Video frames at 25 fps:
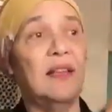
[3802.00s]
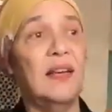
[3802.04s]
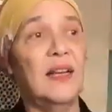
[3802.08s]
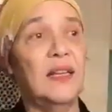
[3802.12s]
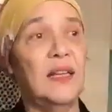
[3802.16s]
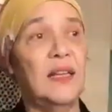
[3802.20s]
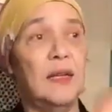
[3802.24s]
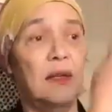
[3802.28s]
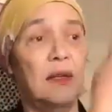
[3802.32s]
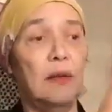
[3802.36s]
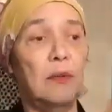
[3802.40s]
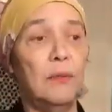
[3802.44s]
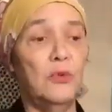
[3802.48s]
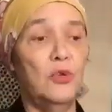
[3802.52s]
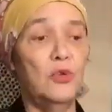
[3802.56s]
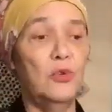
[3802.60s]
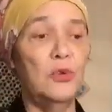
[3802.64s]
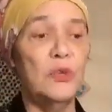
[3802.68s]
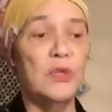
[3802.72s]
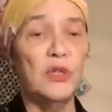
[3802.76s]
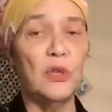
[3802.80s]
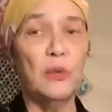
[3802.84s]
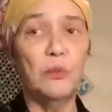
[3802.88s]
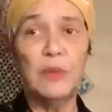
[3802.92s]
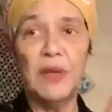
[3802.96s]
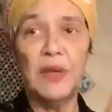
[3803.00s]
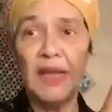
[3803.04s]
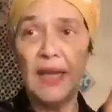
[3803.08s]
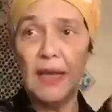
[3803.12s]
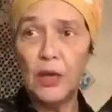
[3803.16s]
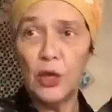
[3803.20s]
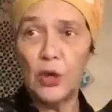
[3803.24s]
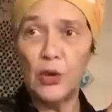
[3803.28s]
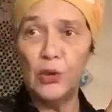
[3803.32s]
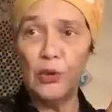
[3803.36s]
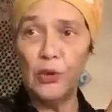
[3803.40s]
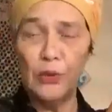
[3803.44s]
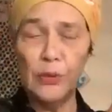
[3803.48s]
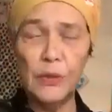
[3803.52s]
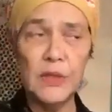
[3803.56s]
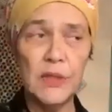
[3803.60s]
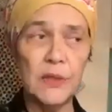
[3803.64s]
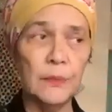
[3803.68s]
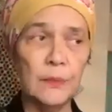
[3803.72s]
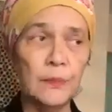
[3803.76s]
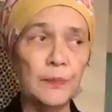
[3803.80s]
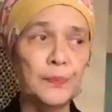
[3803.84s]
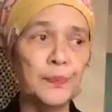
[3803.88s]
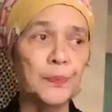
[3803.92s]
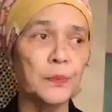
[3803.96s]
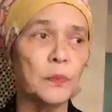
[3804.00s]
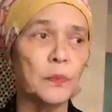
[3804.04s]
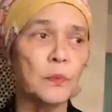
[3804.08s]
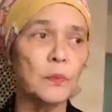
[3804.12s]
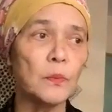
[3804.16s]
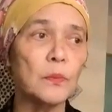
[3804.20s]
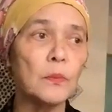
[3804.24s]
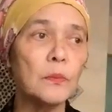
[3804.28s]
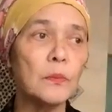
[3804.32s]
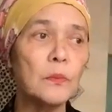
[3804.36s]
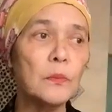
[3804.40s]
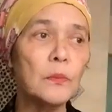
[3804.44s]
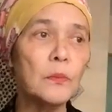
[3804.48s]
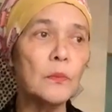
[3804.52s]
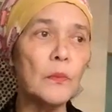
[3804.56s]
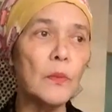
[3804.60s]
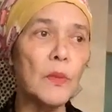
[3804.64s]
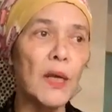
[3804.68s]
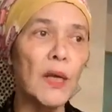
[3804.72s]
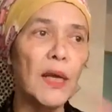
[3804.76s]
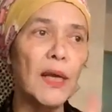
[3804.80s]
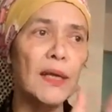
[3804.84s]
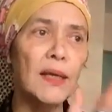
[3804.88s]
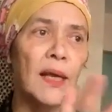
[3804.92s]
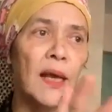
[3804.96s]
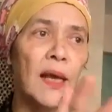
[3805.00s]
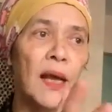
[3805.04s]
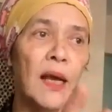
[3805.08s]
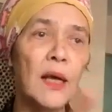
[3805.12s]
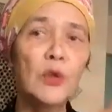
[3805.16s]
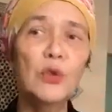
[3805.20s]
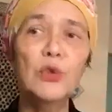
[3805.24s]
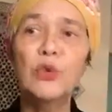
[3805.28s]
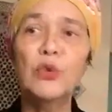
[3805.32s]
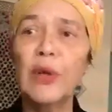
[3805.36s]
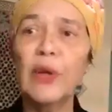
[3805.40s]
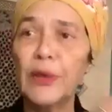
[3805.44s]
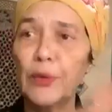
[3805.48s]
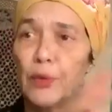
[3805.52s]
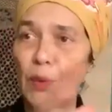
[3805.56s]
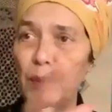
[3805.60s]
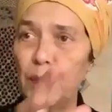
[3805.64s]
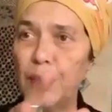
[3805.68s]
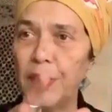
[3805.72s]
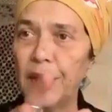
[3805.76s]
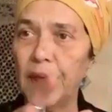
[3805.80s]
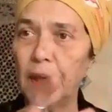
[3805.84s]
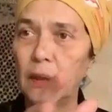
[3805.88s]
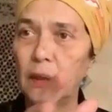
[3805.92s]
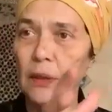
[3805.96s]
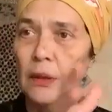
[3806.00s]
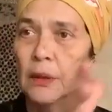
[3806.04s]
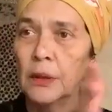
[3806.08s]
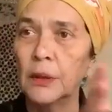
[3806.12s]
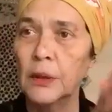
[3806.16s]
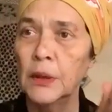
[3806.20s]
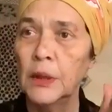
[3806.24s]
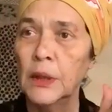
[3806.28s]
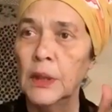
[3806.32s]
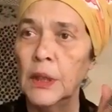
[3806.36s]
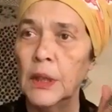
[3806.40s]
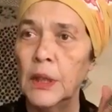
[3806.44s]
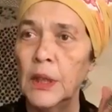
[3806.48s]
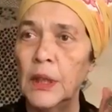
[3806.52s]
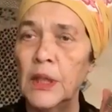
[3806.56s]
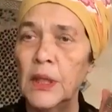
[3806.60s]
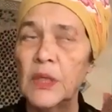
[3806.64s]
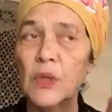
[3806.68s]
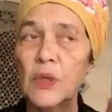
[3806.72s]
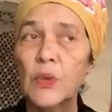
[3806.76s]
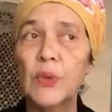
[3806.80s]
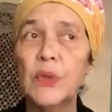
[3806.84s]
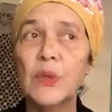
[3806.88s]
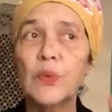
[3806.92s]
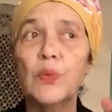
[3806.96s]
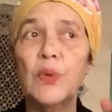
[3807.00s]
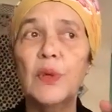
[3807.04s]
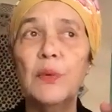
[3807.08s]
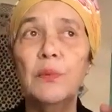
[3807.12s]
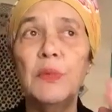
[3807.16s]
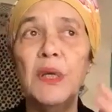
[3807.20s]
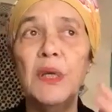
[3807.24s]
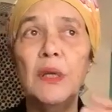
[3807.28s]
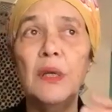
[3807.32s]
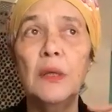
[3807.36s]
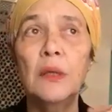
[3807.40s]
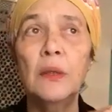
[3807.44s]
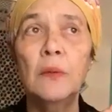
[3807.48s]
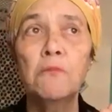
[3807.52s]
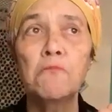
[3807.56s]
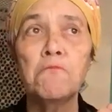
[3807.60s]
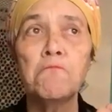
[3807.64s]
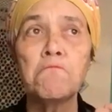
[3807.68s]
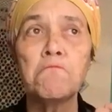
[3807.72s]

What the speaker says: that and do some echoes. And how do I repair? So it will mean